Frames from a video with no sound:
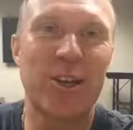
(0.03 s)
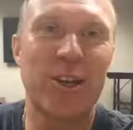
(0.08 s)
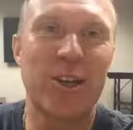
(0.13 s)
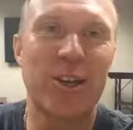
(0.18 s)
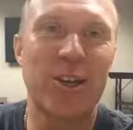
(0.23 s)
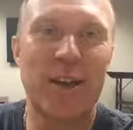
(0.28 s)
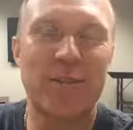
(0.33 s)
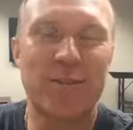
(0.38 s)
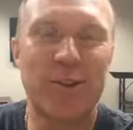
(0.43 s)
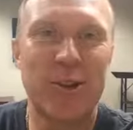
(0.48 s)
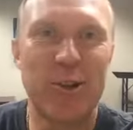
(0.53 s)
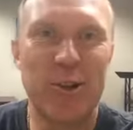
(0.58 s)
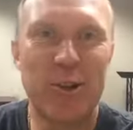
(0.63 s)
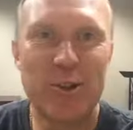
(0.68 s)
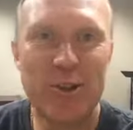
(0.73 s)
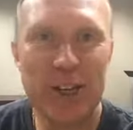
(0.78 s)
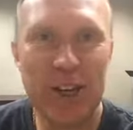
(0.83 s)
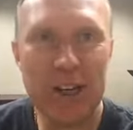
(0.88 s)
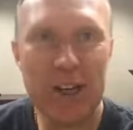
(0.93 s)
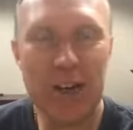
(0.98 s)
Good
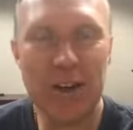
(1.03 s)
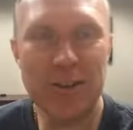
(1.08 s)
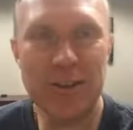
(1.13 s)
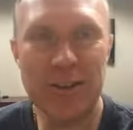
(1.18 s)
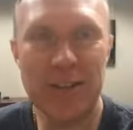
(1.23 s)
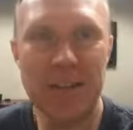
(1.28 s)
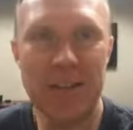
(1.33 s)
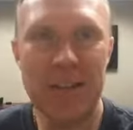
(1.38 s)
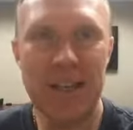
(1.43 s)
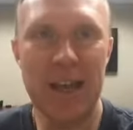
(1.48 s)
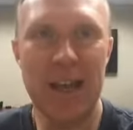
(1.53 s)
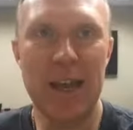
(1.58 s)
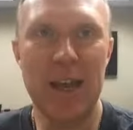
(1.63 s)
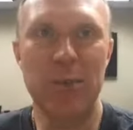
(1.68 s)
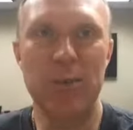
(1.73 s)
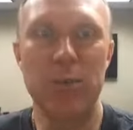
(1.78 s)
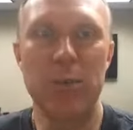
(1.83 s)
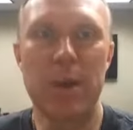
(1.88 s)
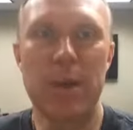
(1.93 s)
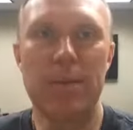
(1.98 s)
afternoon, Chuck
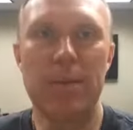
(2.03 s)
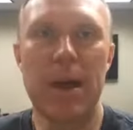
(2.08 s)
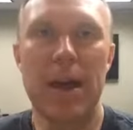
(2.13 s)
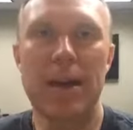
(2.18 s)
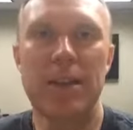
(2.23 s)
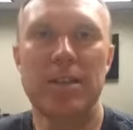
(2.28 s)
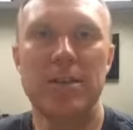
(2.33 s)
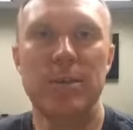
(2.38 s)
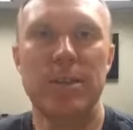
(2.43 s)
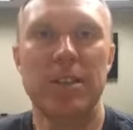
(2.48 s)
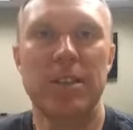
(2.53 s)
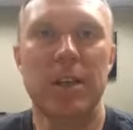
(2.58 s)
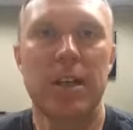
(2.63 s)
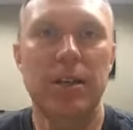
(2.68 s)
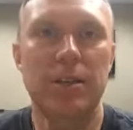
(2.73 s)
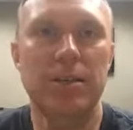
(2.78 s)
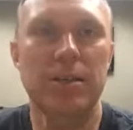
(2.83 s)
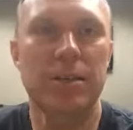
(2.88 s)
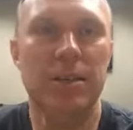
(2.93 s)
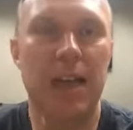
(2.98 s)
Carstensen, Remax
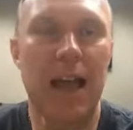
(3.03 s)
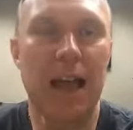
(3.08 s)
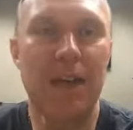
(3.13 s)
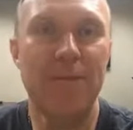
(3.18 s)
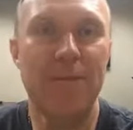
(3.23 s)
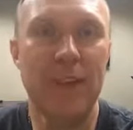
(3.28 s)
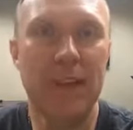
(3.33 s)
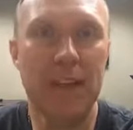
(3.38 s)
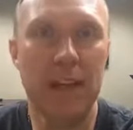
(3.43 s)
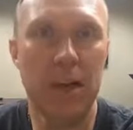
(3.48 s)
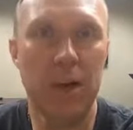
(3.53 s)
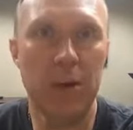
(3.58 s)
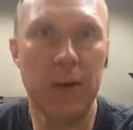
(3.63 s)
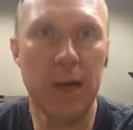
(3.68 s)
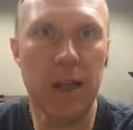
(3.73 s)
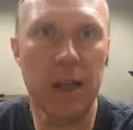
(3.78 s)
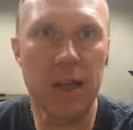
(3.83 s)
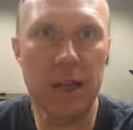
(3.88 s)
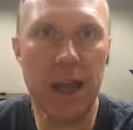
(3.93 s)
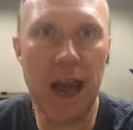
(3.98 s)
Results, live video
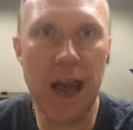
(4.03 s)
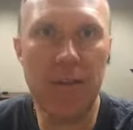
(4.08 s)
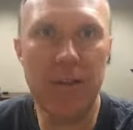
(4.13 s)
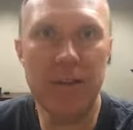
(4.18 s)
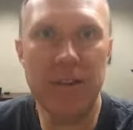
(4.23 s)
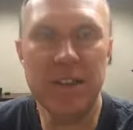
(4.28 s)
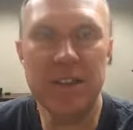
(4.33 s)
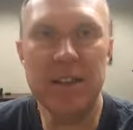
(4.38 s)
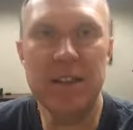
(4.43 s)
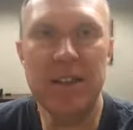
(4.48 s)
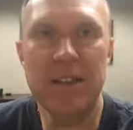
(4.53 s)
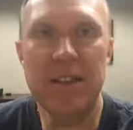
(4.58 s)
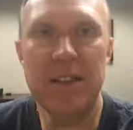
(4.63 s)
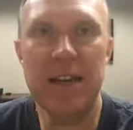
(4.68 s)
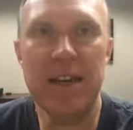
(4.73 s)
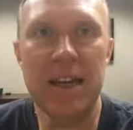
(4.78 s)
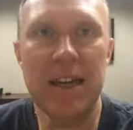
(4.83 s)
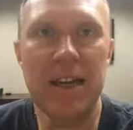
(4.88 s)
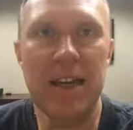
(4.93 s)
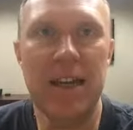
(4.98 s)
in the office
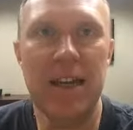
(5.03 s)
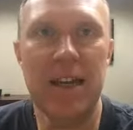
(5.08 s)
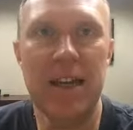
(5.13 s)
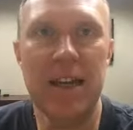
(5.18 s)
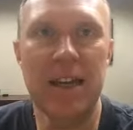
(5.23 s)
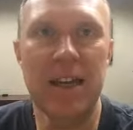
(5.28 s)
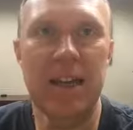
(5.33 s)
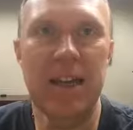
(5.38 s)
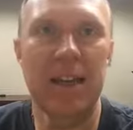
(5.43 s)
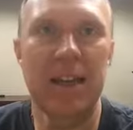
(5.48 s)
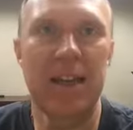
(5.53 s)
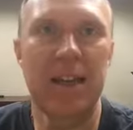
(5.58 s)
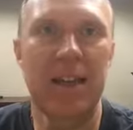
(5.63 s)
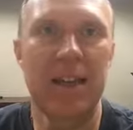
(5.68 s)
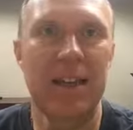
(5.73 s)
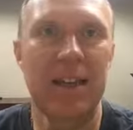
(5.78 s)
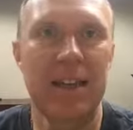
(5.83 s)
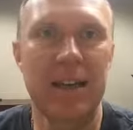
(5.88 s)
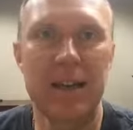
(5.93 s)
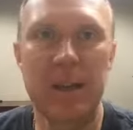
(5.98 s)
today,
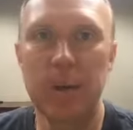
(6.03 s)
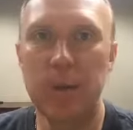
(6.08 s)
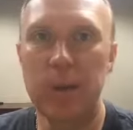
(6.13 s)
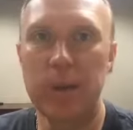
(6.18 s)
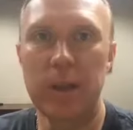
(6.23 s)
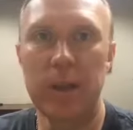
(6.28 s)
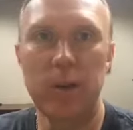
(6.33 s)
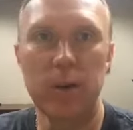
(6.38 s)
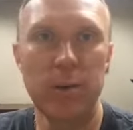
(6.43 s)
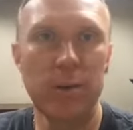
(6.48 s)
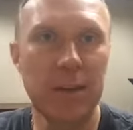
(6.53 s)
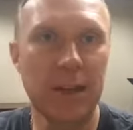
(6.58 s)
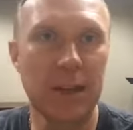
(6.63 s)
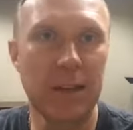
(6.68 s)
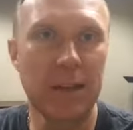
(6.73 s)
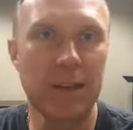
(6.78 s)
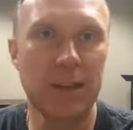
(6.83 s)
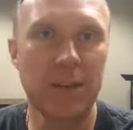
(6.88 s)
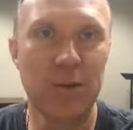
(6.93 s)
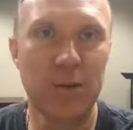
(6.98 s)
and we normally
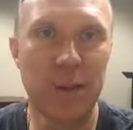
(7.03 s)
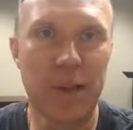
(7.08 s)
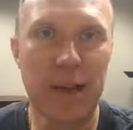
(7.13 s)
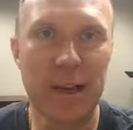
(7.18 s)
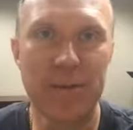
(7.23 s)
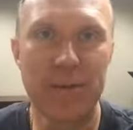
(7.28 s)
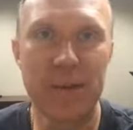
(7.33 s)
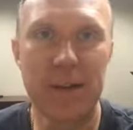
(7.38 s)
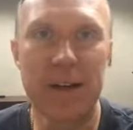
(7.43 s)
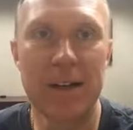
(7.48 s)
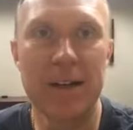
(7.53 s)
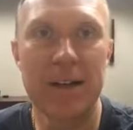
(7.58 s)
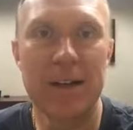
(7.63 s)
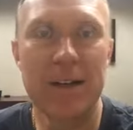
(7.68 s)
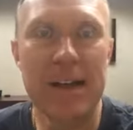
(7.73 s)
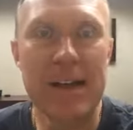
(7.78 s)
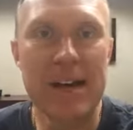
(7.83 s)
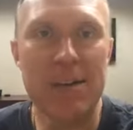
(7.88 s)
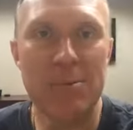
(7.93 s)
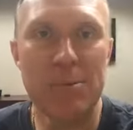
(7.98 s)
like to do a lot of
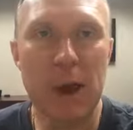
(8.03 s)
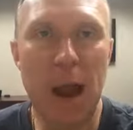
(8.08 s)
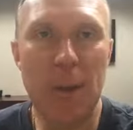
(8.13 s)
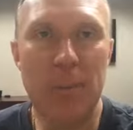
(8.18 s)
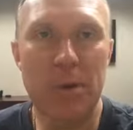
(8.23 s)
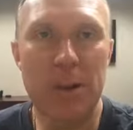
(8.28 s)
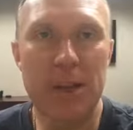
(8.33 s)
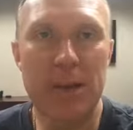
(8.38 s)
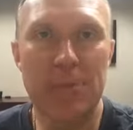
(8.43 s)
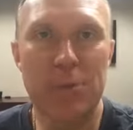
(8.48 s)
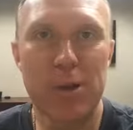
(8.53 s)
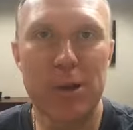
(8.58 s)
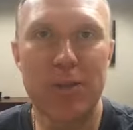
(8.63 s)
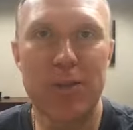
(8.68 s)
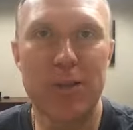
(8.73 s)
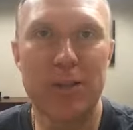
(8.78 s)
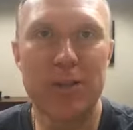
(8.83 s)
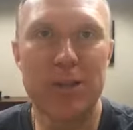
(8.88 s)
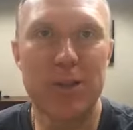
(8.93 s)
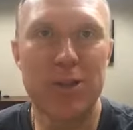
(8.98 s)
property
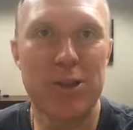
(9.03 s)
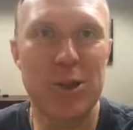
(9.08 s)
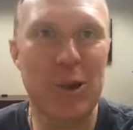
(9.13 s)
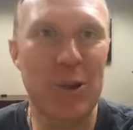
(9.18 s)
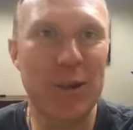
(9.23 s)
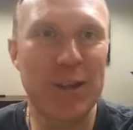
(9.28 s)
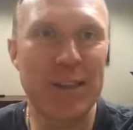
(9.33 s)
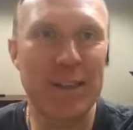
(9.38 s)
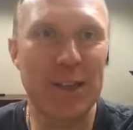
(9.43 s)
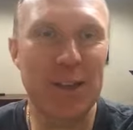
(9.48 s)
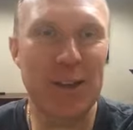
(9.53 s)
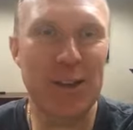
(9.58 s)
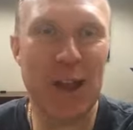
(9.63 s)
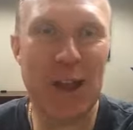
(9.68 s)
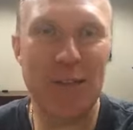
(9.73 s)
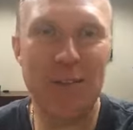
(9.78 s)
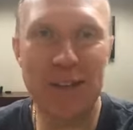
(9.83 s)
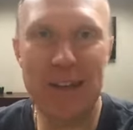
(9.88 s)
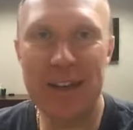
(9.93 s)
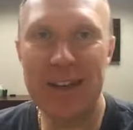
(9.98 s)
previews and showings on our
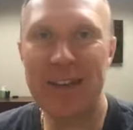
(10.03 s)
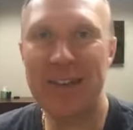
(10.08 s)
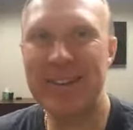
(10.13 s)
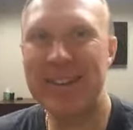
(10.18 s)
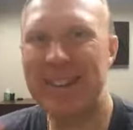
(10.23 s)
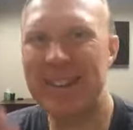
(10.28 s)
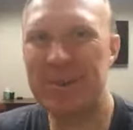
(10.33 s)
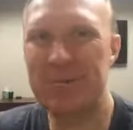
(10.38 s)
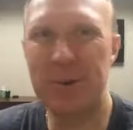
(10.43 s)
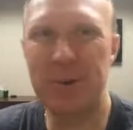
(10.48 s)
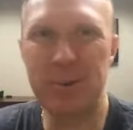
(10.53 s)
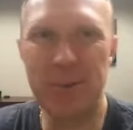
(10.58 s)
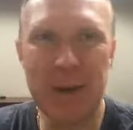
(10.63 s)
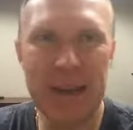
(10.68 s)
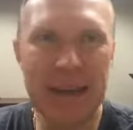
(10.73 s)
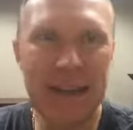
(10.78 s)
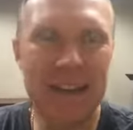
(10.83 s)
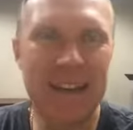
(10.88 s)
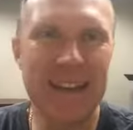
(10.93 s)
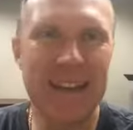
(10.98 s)
live videos. It's been
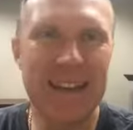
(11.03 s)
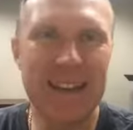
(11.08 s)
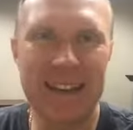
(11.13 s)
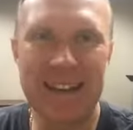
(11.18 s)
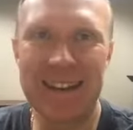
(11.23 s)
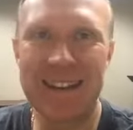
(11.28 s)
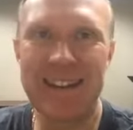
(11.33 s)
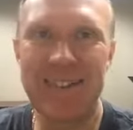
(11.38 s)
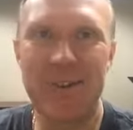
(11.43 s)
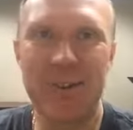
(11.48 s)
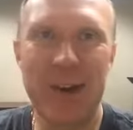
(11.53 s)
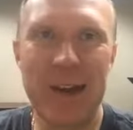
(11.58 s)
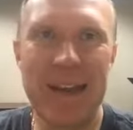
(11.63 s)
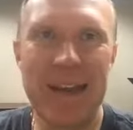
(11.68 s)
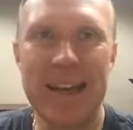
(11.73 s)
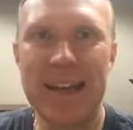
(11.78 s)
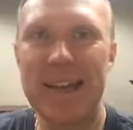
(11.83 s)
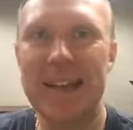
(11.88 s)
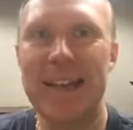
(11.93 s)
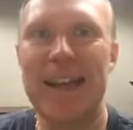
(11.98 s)
rainy and
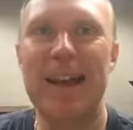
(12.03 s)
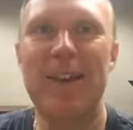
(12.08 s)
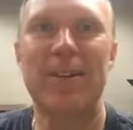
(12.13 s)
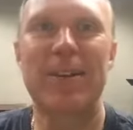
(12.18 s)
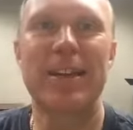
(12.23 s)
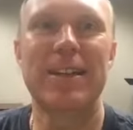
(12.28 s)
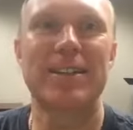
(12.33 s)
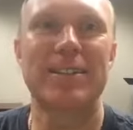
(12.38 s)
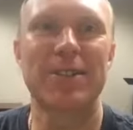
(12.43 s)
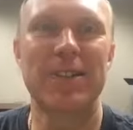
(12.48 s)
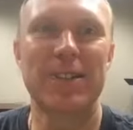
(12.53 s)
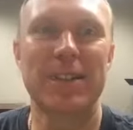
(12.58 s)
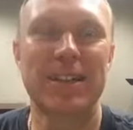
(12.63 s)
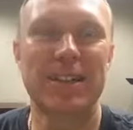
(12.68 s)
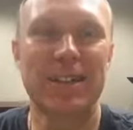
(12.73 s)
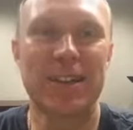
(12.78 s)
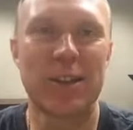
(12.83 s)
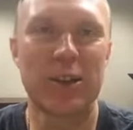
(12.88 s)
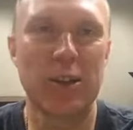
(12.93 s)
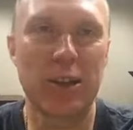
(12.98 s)
gray and cloudy, so it
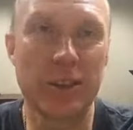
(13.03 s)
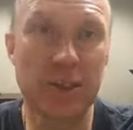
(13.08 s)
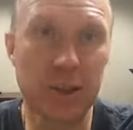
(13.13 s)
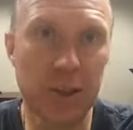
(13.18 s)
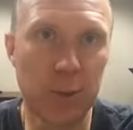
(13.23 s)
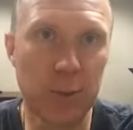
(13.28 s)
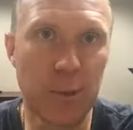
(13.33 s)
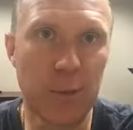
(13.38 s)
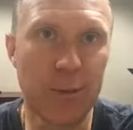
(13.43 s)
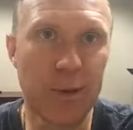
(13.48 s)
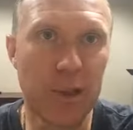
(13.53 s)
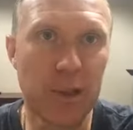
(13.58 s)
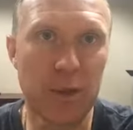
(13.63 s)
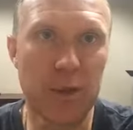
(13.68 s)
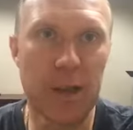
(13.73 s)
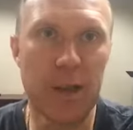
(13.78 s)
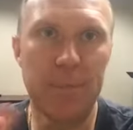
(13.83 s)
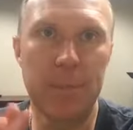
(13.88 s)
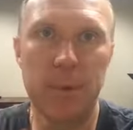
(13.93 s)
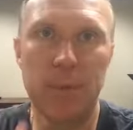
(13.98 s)
doesn't look as good when we do
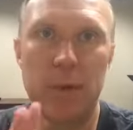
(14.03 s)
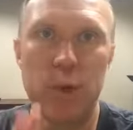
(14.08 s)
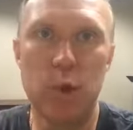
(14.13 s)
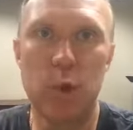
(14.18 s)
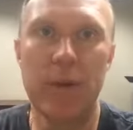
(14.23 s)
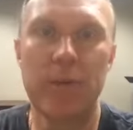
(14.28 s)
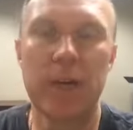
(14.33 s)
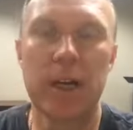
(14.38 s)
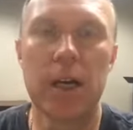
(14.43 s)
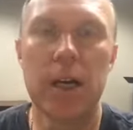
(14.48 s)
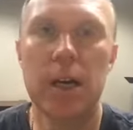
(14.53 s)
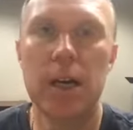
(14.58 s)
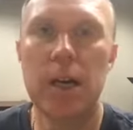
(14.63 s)
that. But we do have a